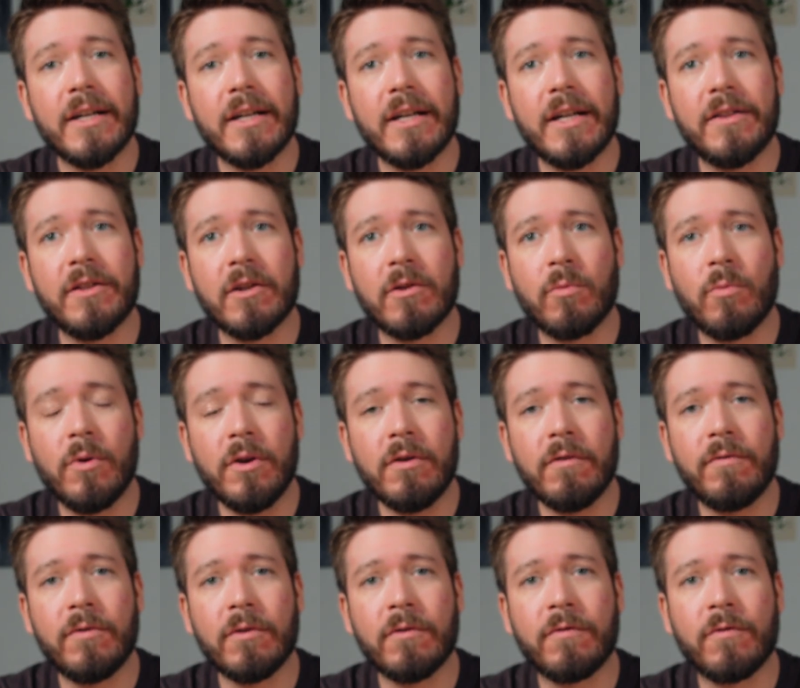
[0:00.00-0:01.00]
and they're
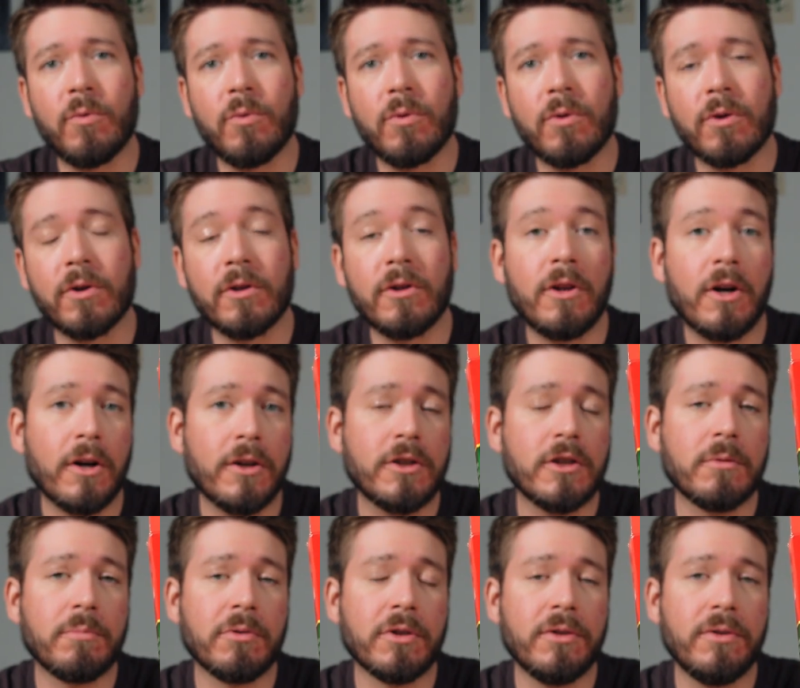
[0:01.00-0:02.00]
wonderful for
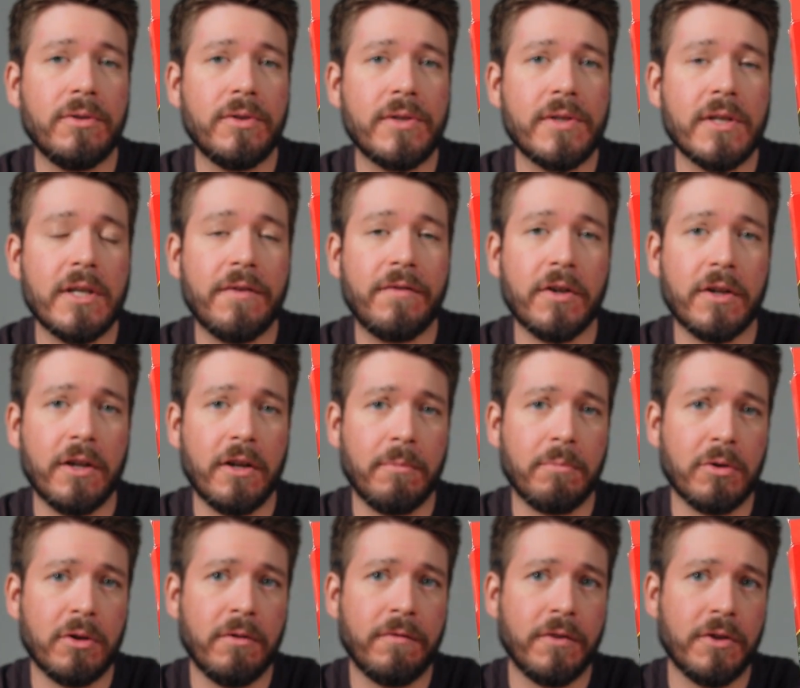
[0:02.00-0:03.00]
larger brews if you're going to
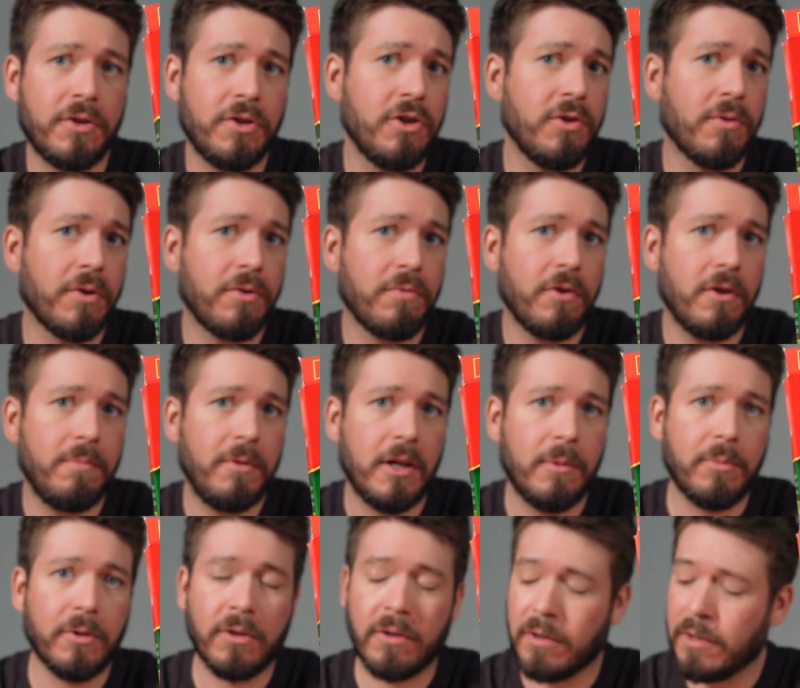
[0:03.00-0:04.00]
brew for 2 or 3
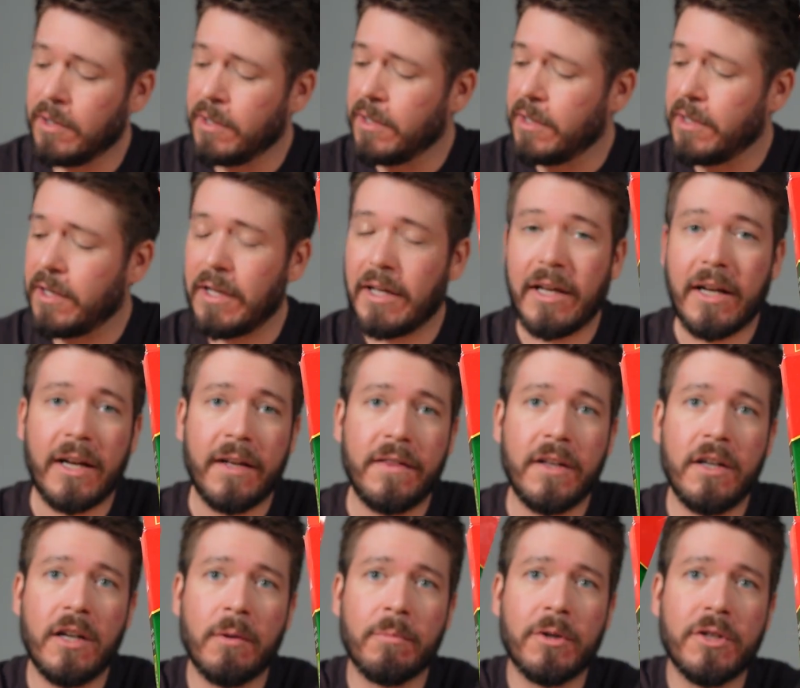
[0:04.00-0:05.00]
people, and the
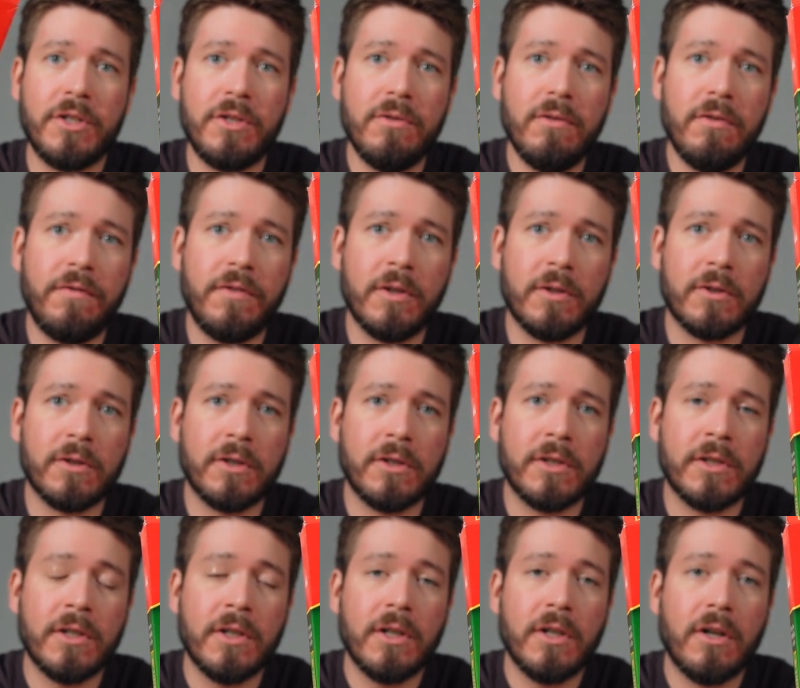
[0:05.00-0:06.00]
number 2
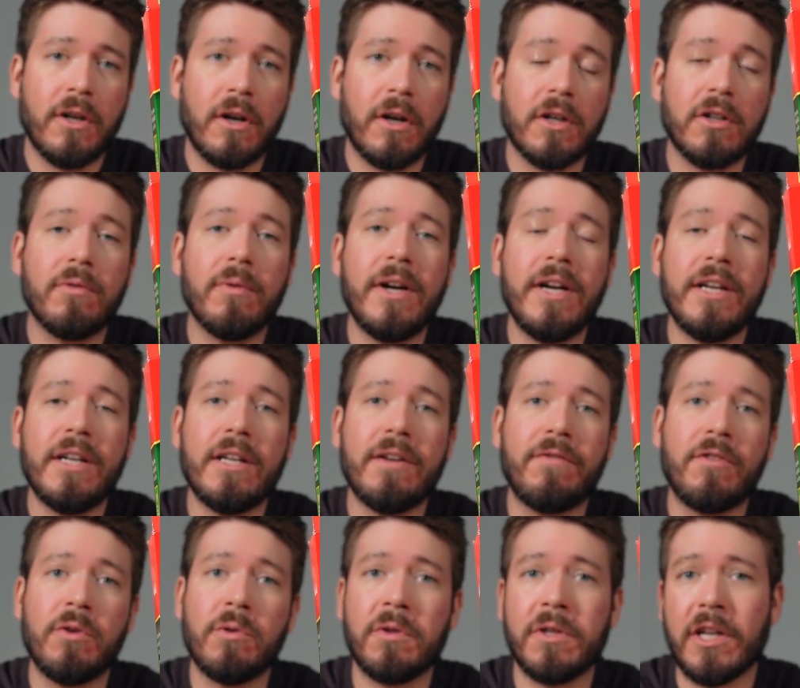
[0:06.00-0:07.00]
filters are great if
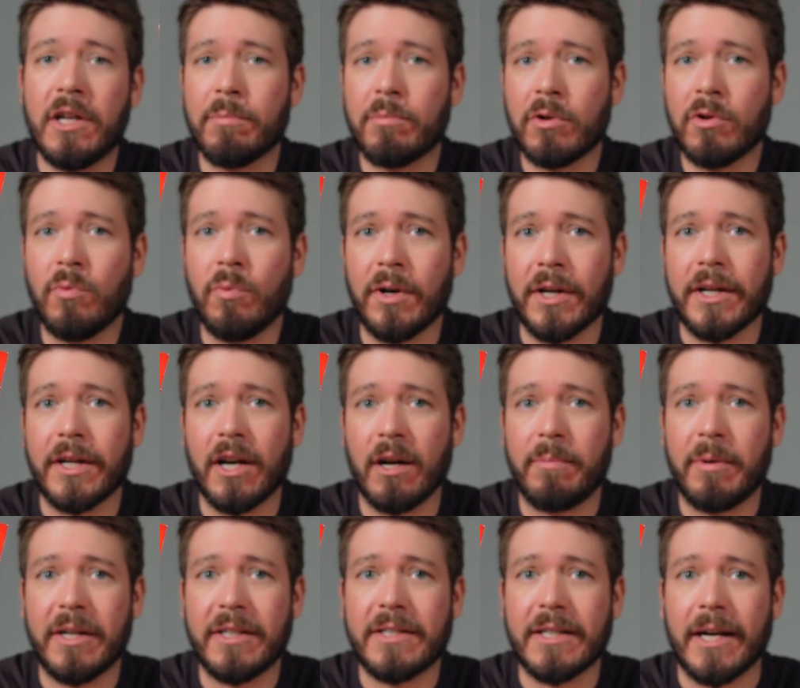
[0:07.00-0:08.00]
you only need to brew 1 cup
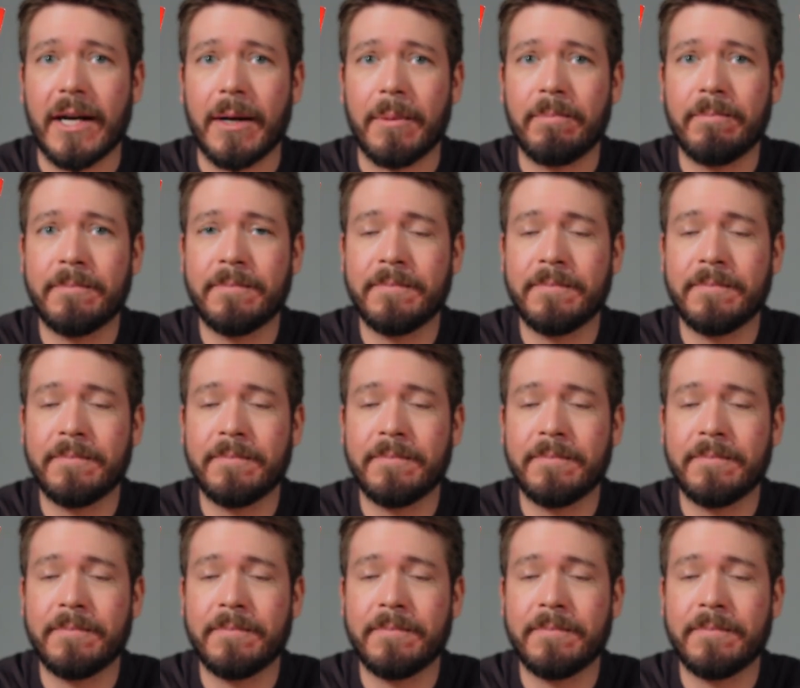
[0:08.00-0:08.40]
at a time.